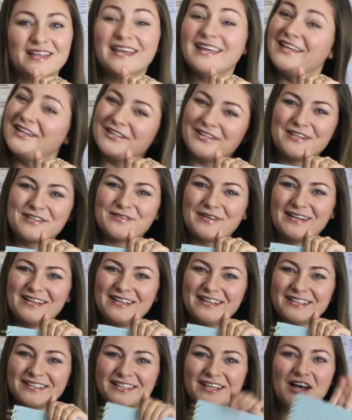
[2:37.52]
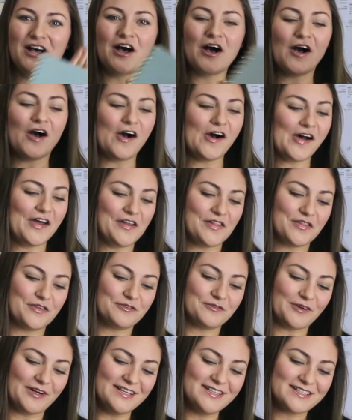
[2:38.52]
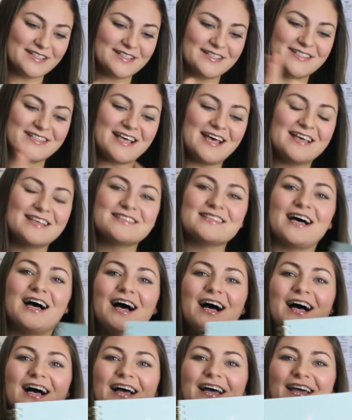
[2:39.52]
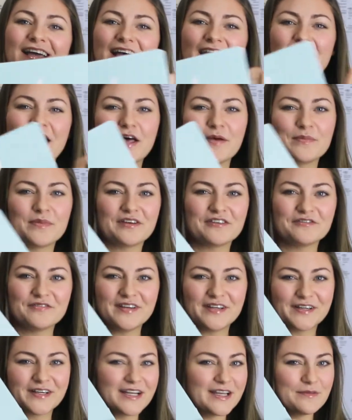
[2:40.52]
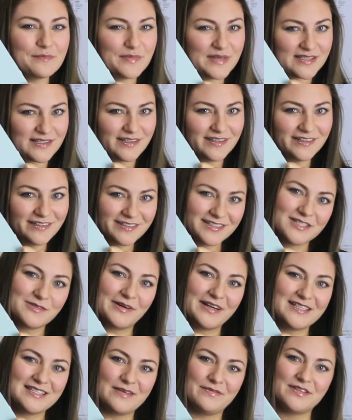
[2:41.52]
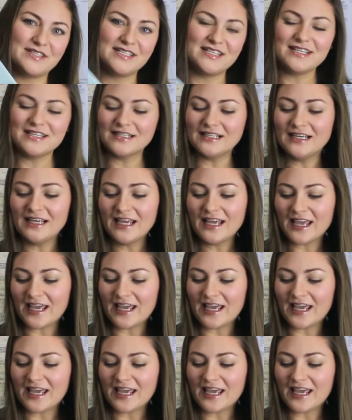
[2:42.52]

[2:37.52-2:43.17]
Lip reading: Here it is right here. On the front, it says, I am very busy 2017.